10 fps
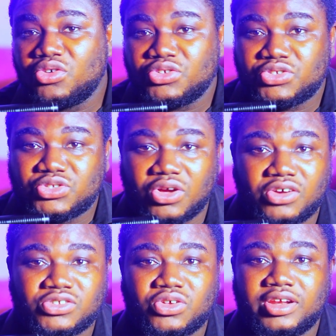
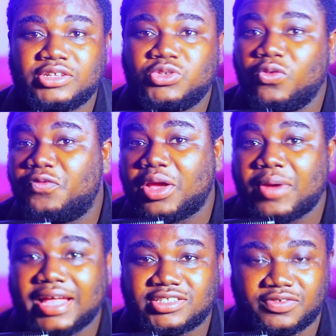songs or the 2
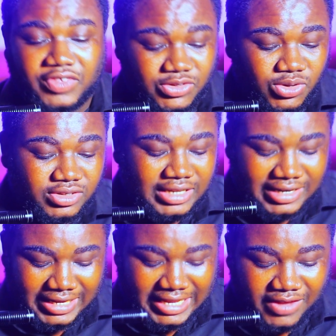variants of the song that
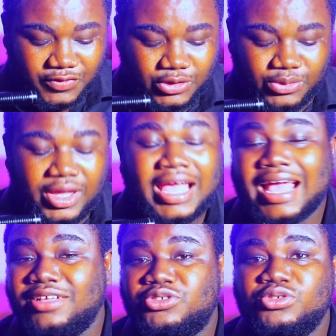they gave you
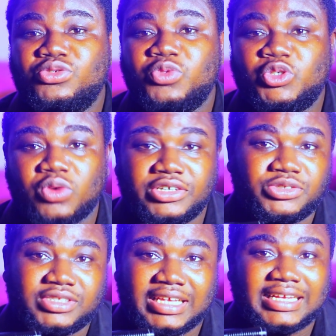and choose which one
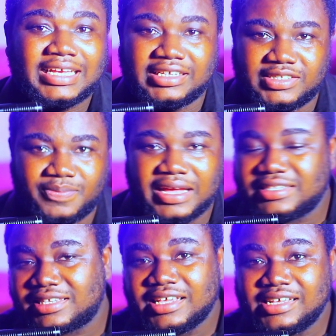you think is best.